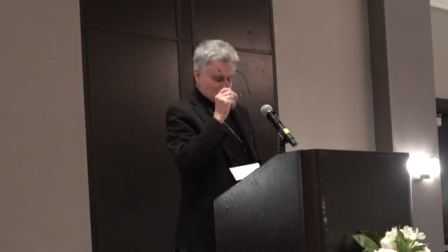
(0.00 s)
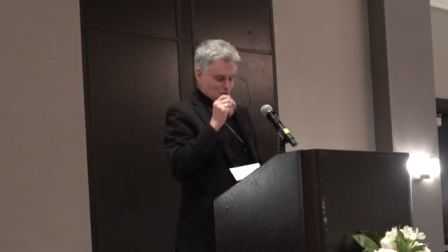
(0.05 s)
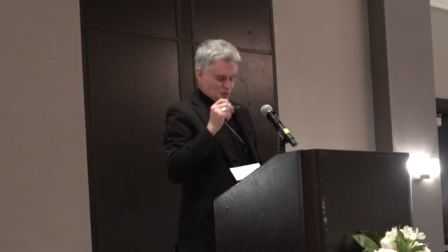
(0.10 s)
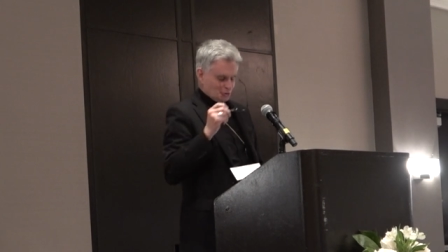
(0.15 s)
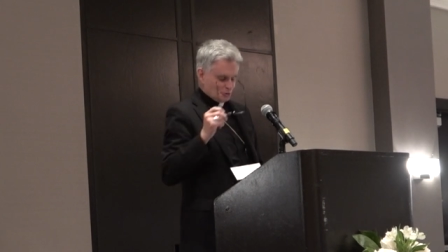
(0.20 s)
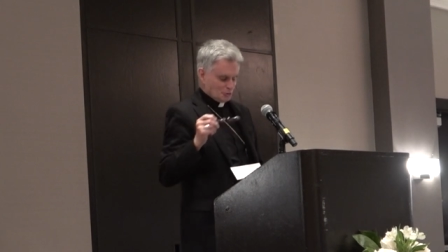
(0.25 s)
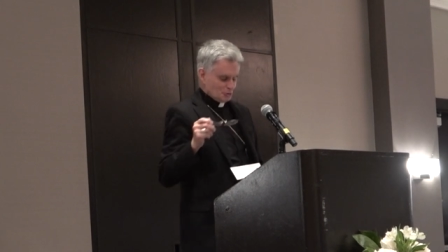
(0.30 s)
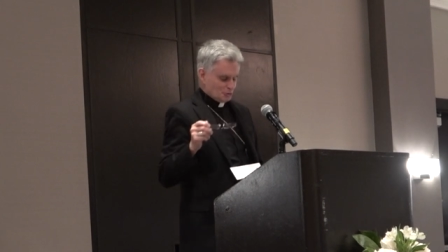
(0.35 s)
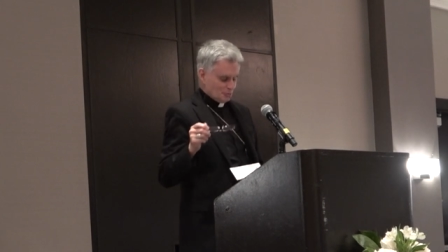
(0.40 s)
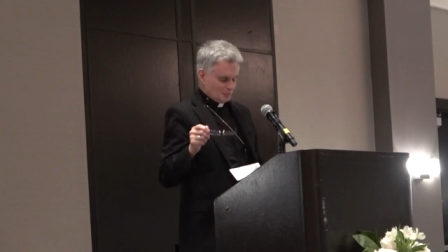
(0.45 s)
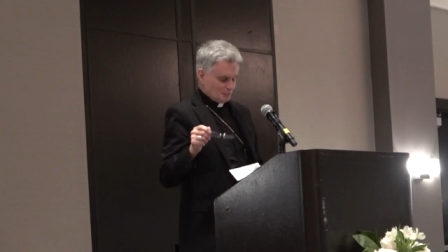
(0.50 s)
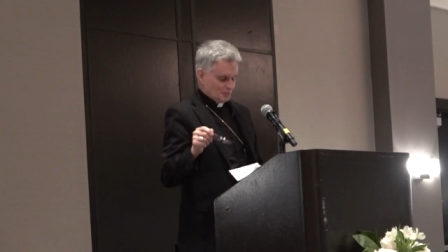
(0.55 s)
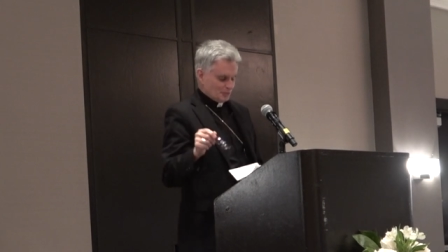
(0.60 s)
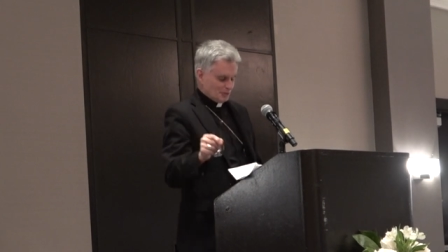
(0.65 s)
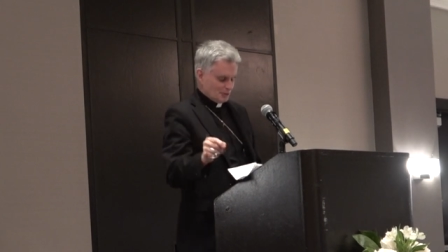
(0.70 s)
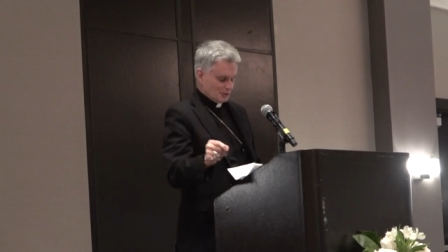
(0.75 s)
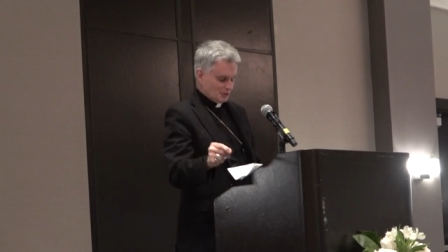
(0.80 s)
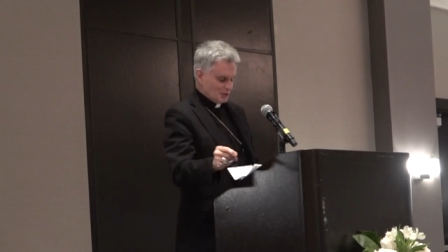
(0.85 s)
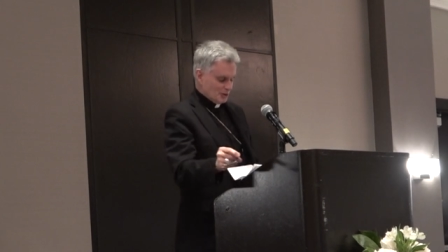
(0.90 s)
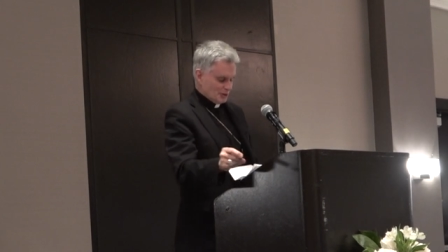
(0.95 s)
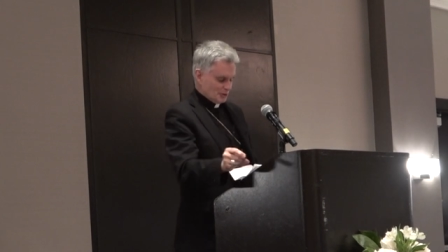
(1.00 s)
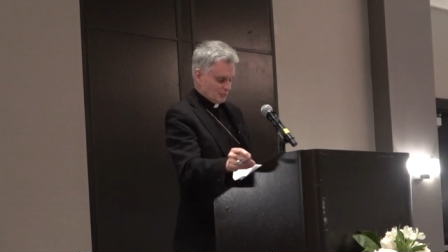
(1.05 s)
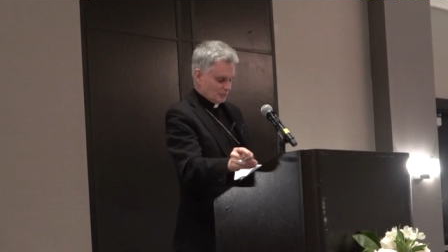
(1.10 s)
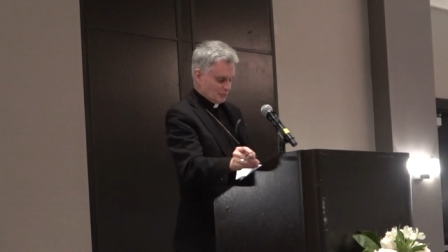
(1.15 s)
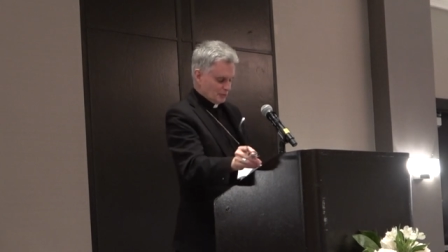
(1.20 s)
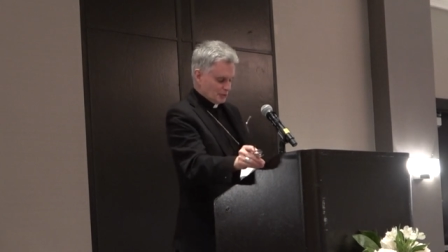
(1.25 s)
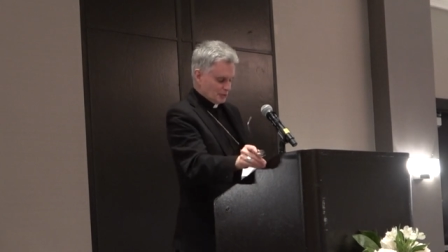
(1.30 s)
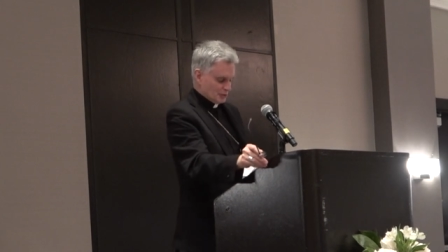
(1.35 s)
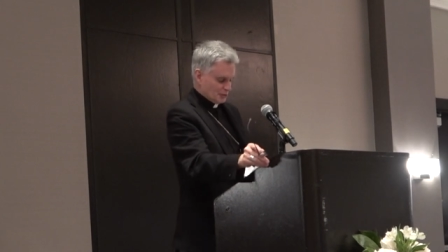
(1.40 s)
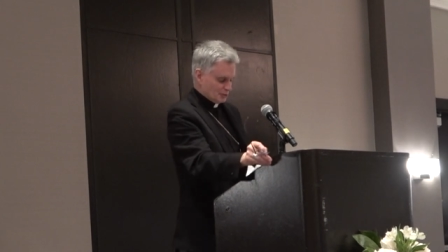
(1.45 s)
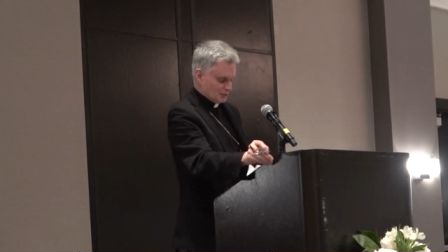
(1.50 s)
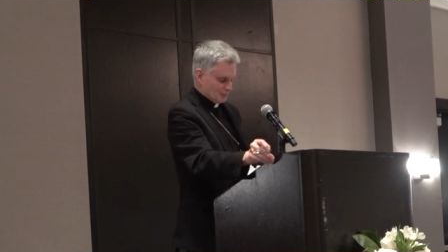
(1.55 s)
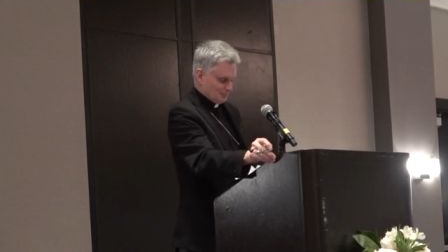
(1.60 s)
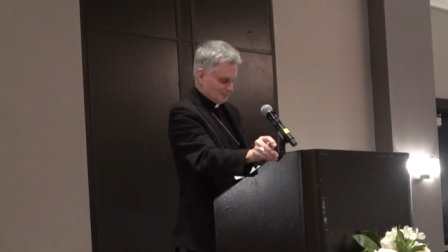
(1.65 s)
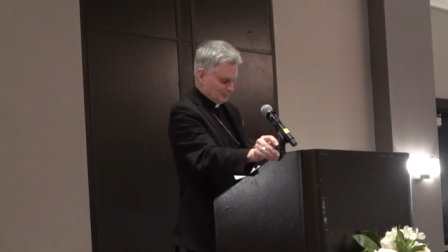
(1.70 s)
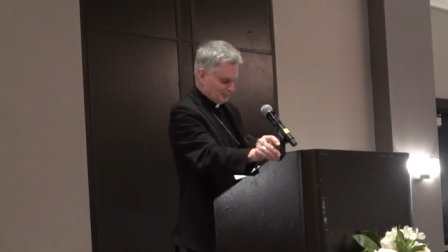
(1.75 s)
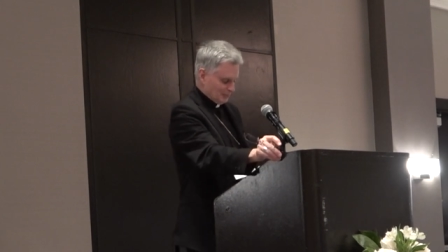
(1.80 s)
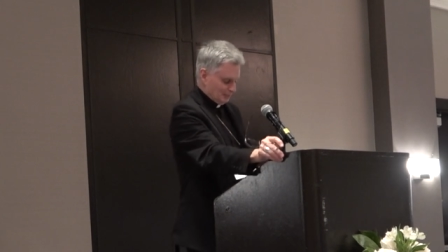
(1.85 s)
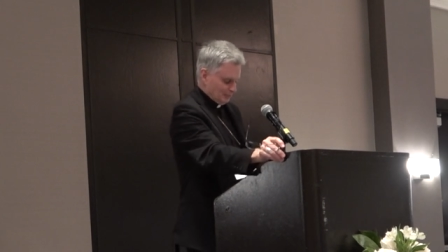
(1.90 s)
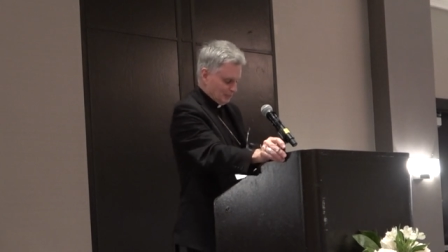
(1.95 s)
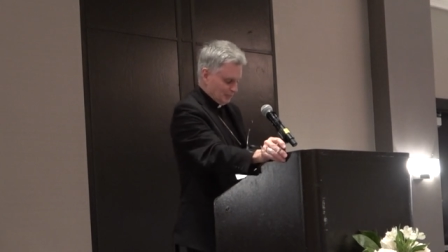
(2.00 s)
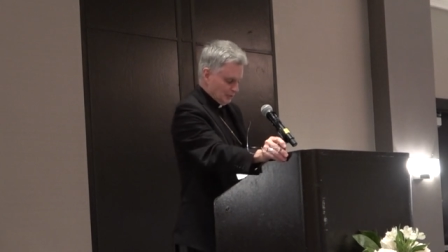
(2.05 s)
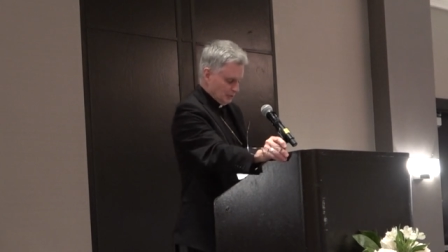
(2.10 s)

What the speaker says: to the young priest,